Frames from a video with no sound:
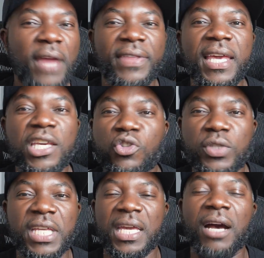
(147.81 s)
I think he
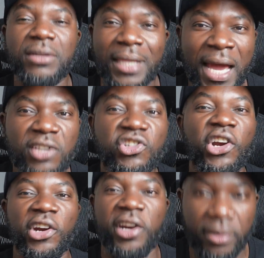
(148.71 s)
should take out that
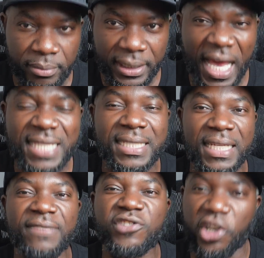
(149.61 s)
term, that
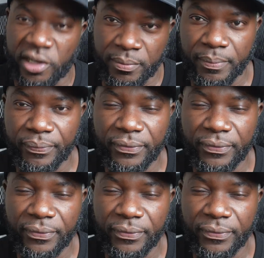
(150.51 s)
slave term,